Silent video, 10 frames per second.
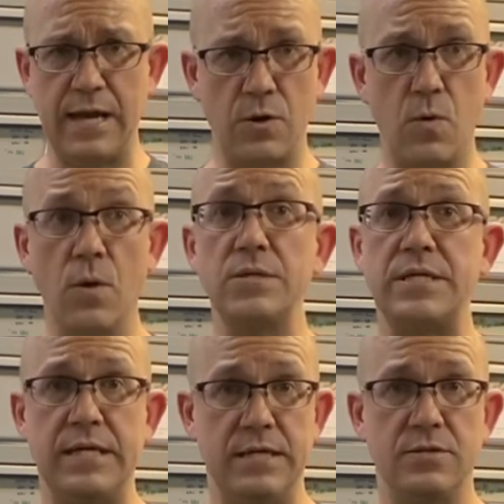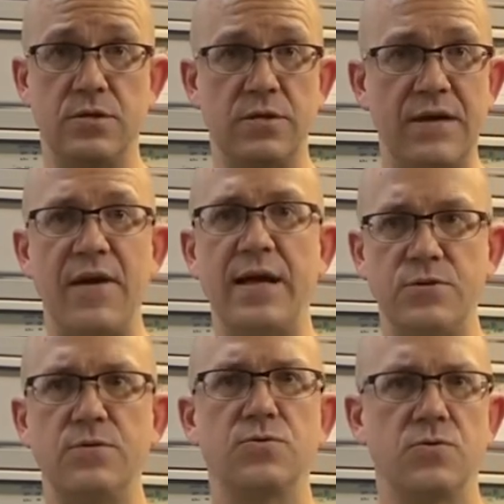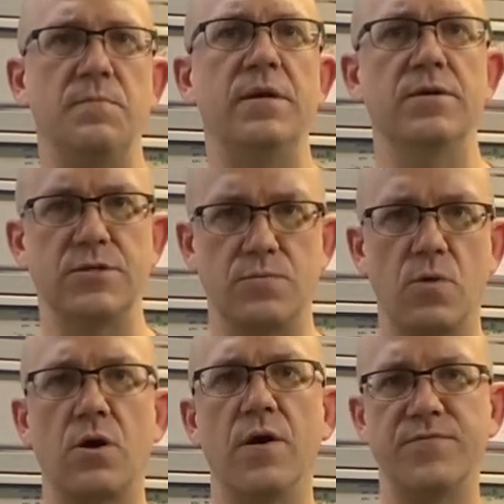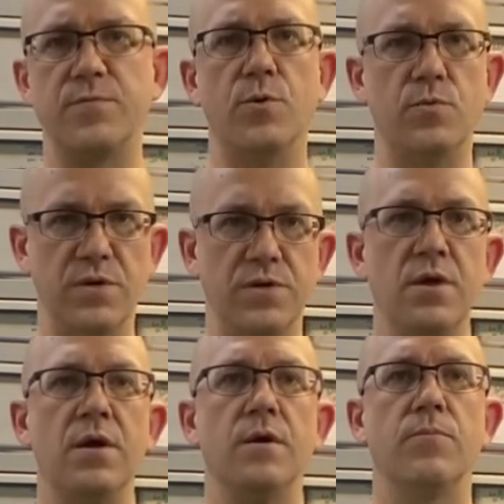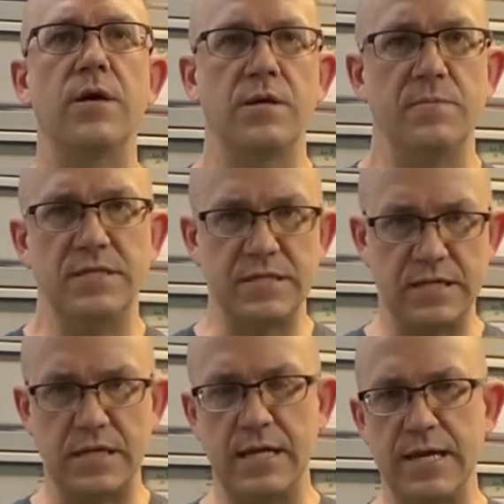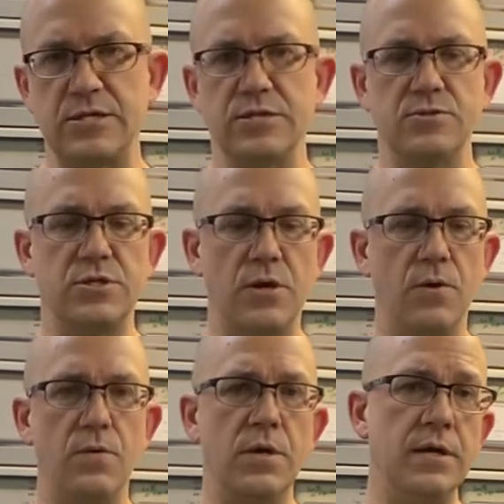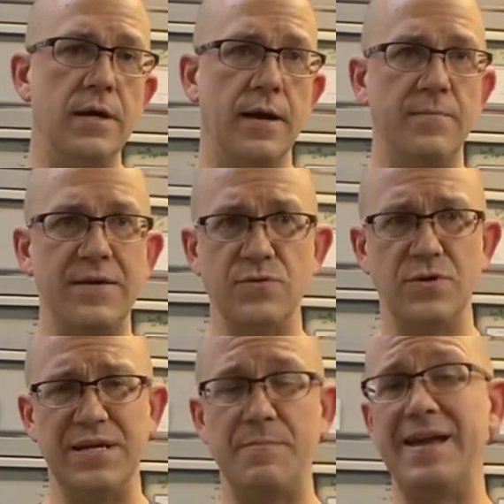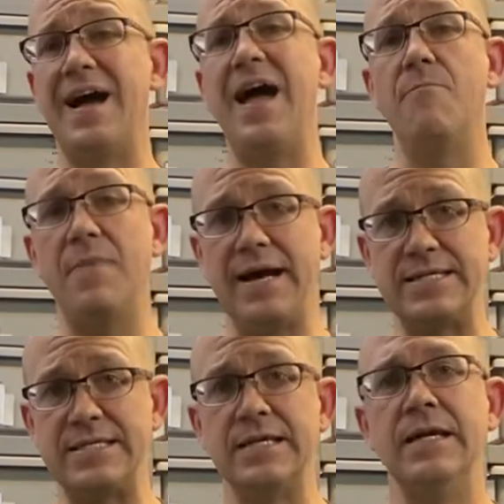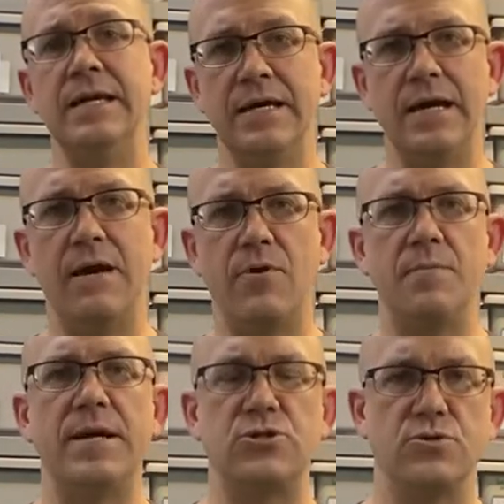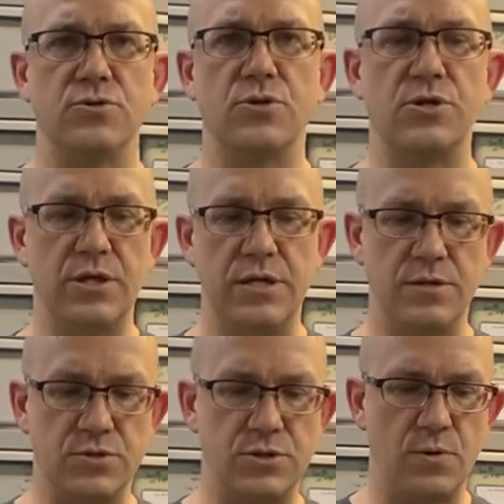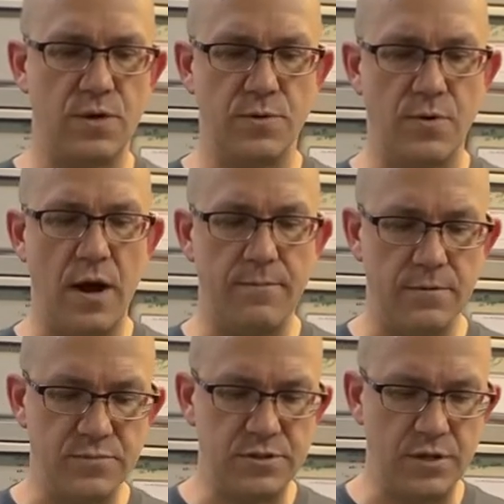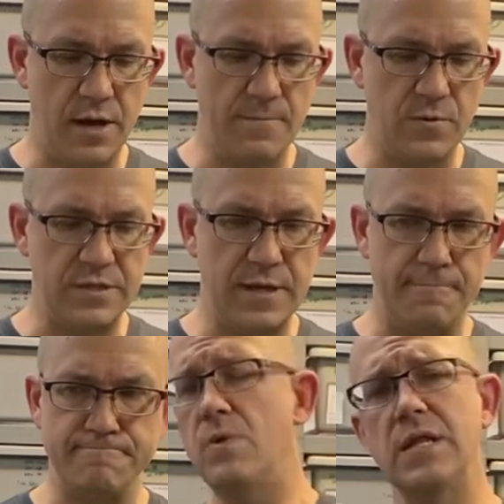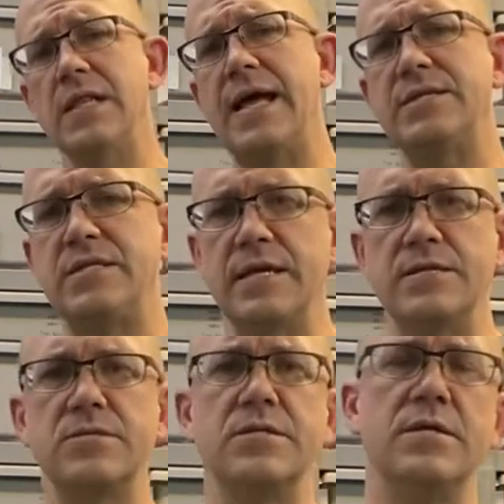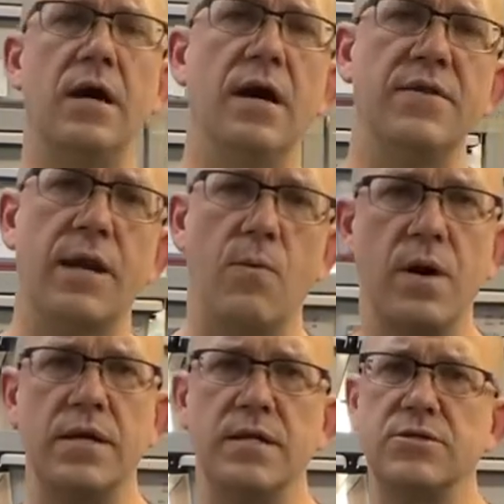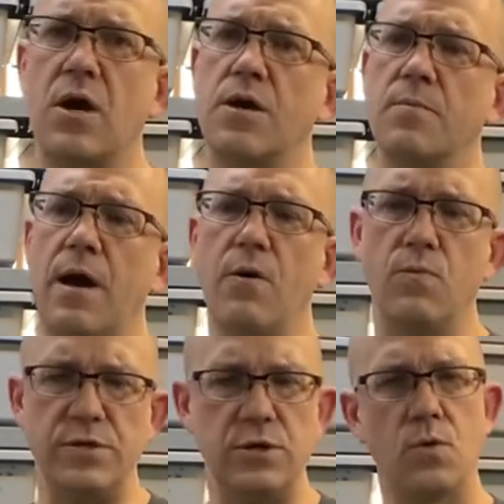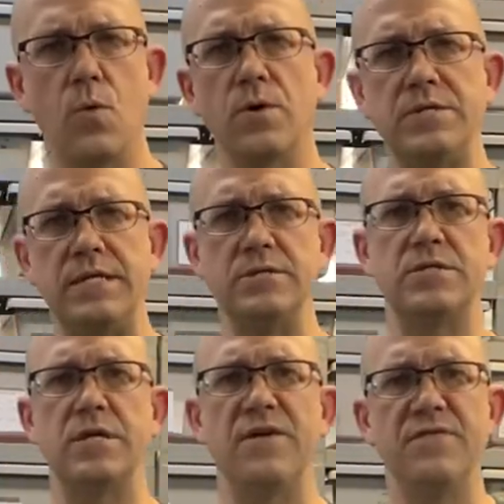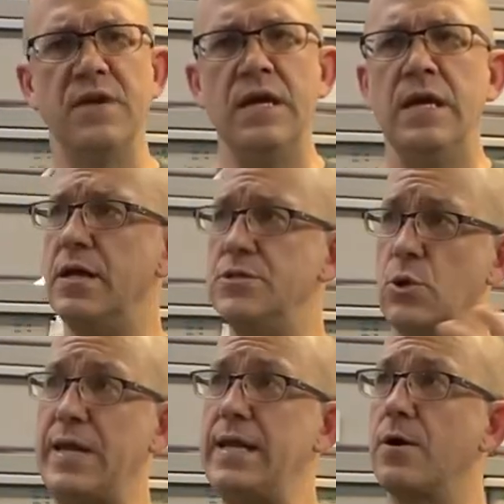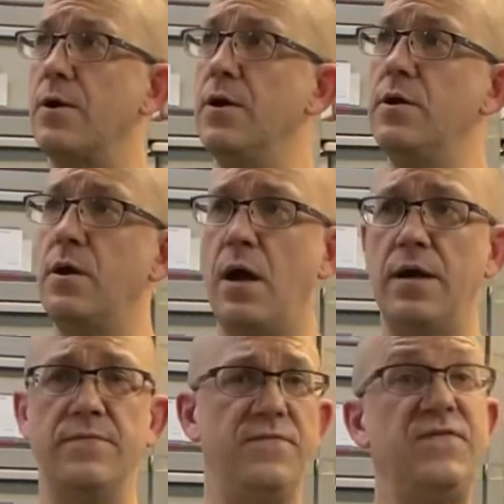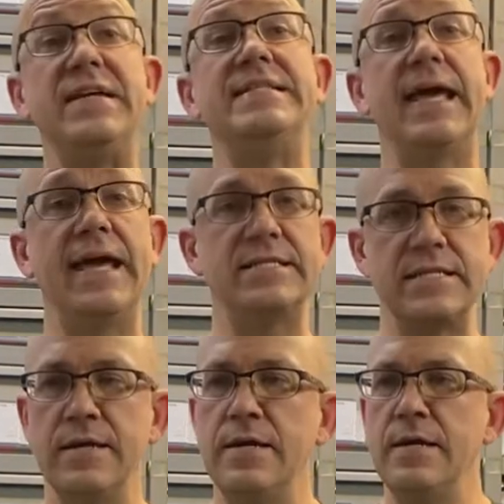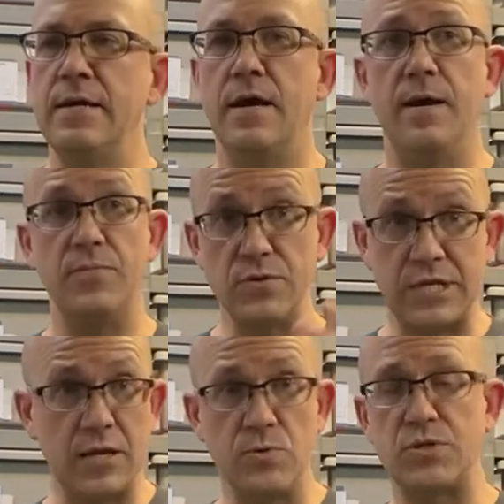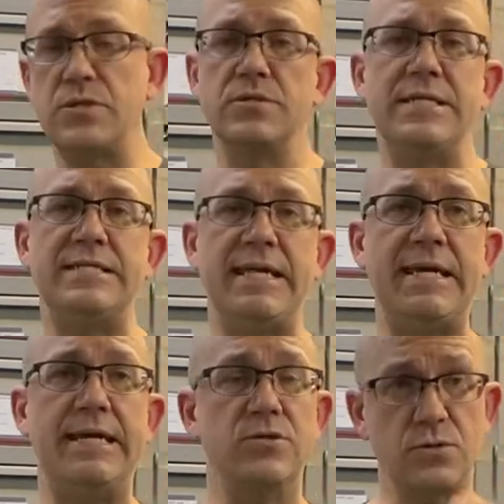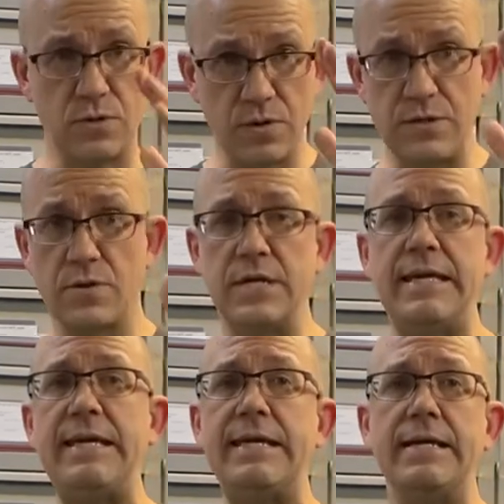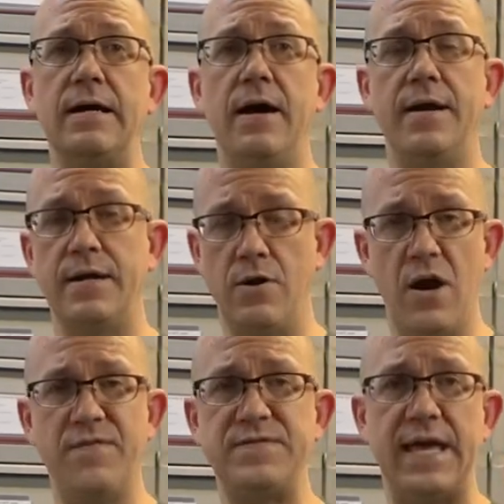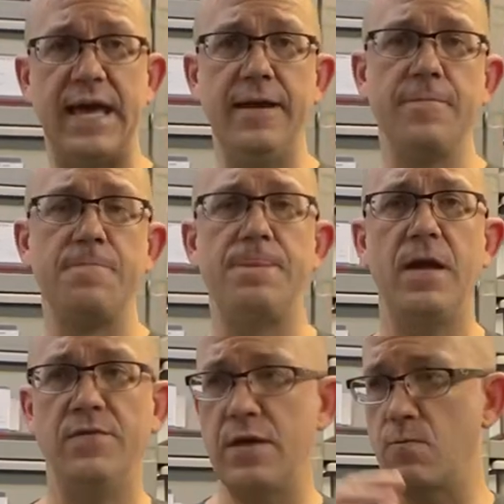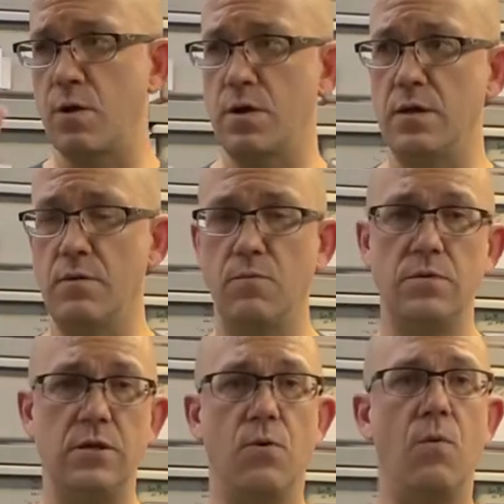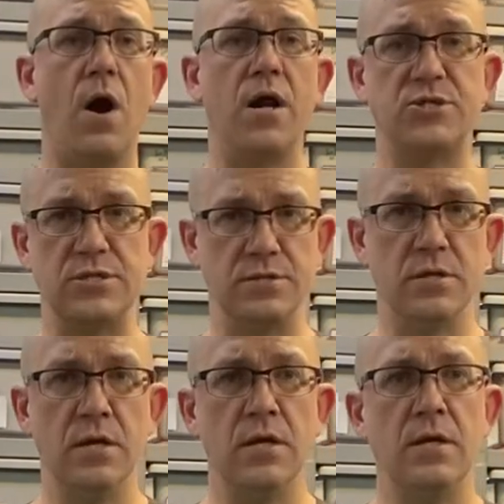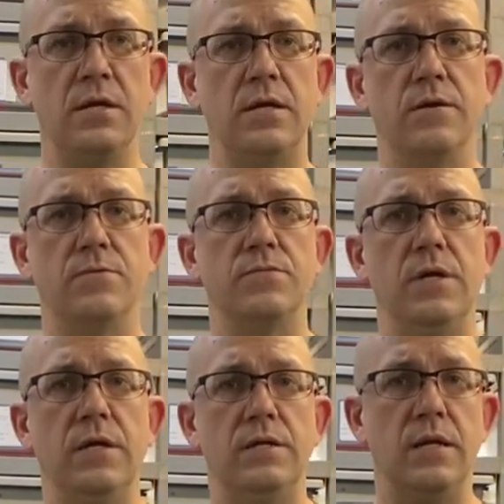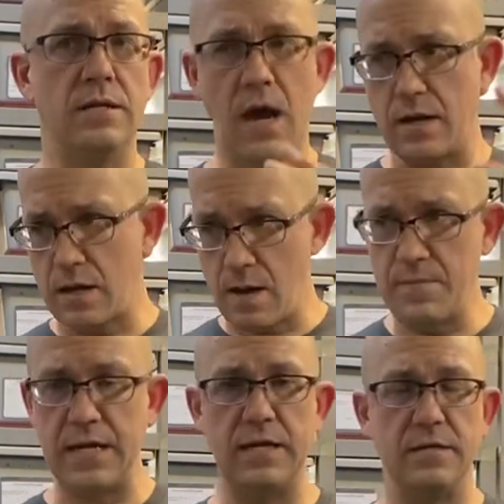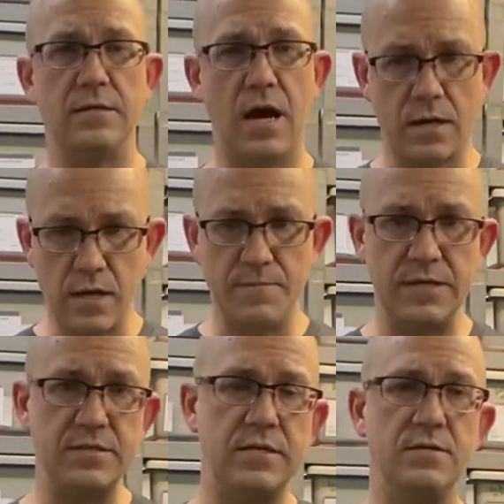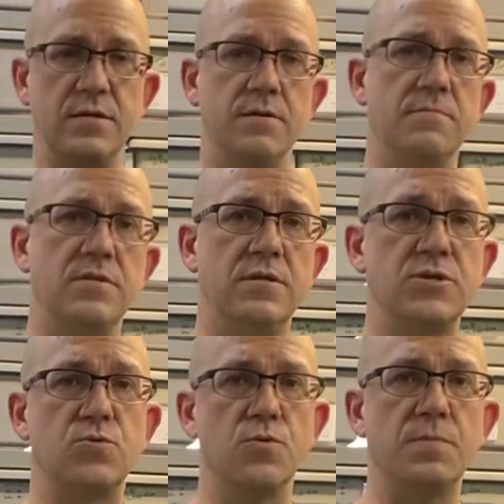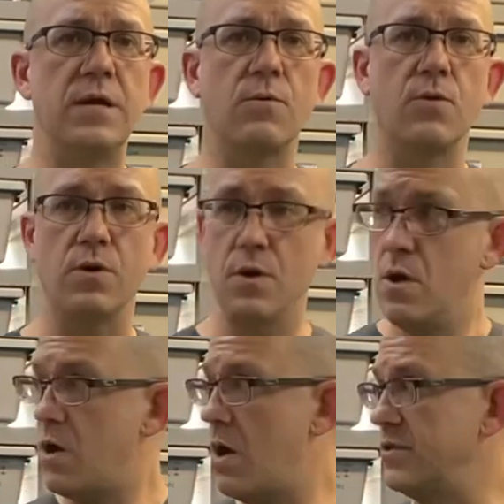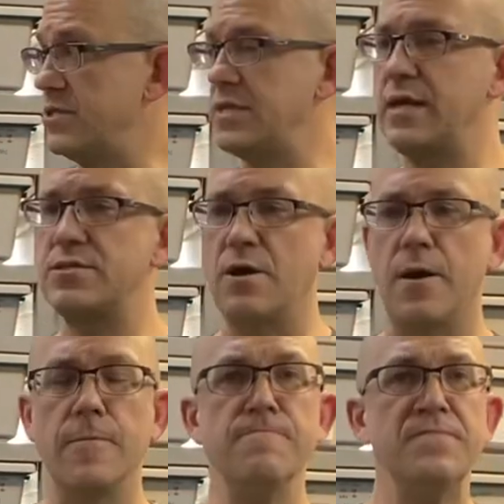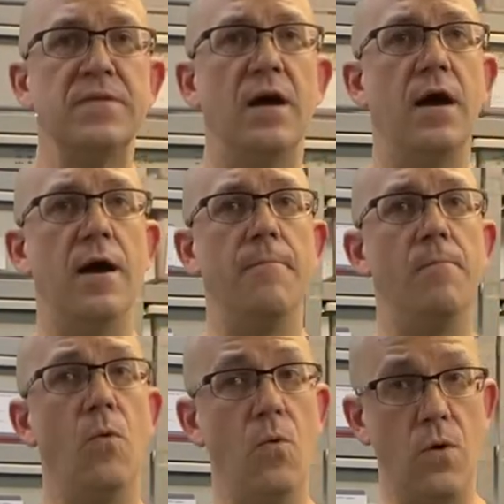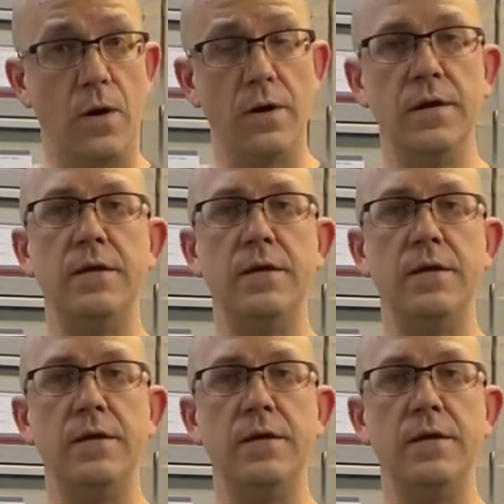in quarantine until they've had 2 or 3 meals and we're comfortable with bringing them into the collection. So even though they may not have mites, I wanna make sure they're good and there's no other problems with them. One of the last things that I wanted to talk about when you quarantine stuff, so here on feed days, those animals still need to eat. So they're either gonna eat on an off day, and then we're gonna, you know, wash and, you know, and not come into this room here where all the snakes are. Or